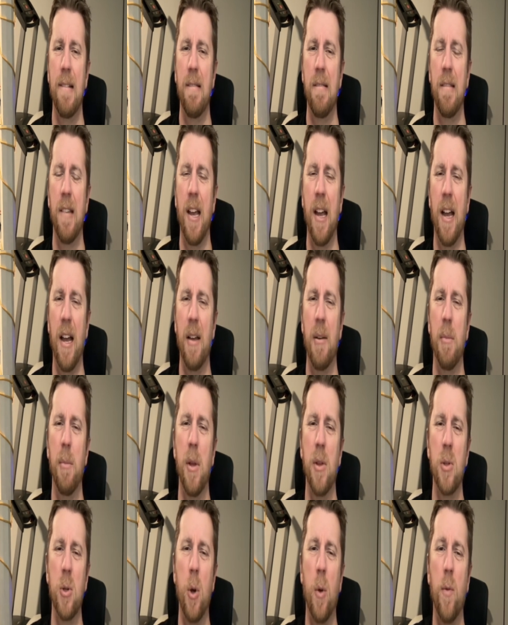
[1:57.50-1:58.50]
Might
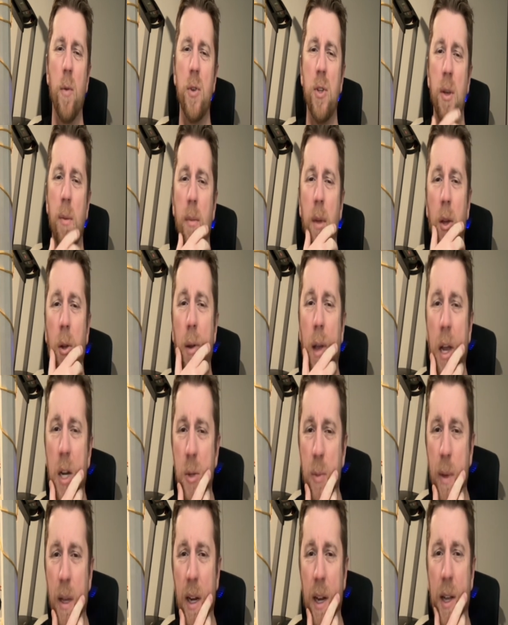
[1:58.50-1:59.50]
as well go for something that would
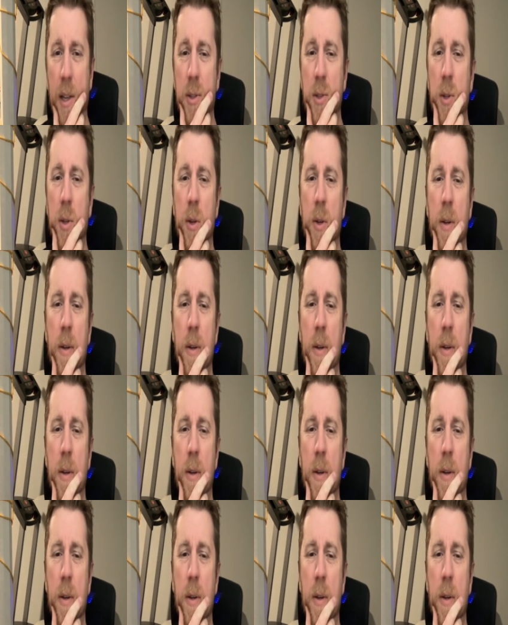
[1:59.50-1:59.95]
actually be an answer.